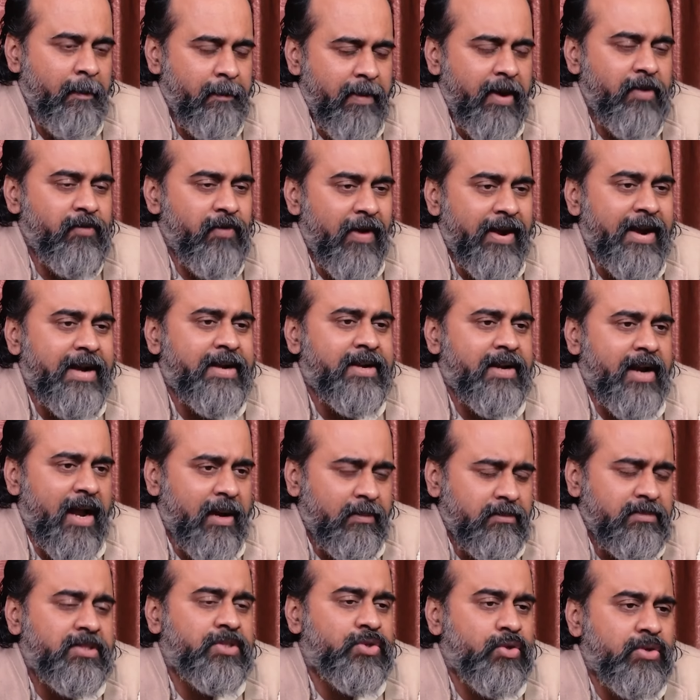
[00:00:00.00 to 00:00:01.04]
But when it
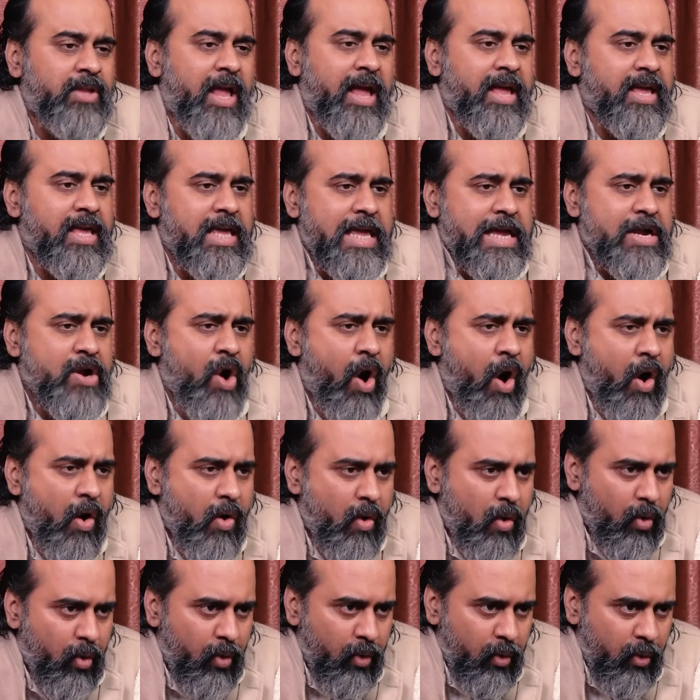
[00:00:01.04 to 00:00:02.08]
comes to the
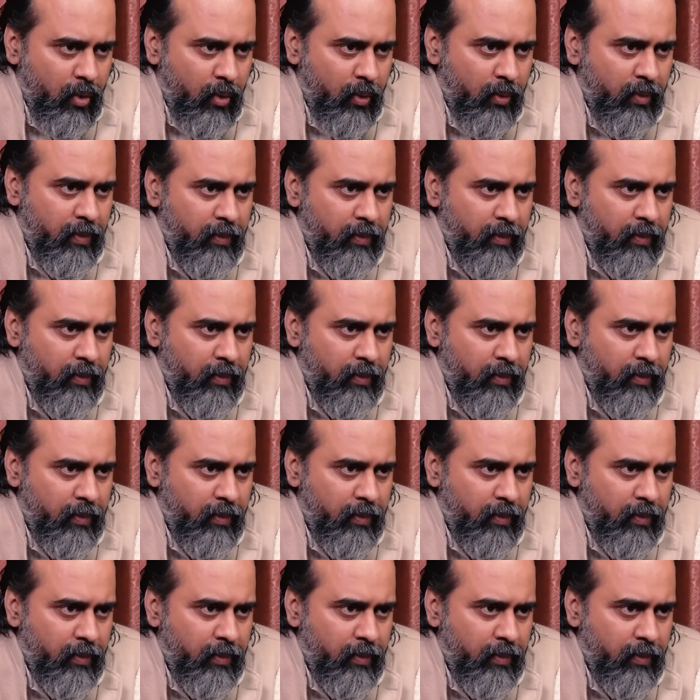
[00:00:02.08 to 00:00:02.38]
ego,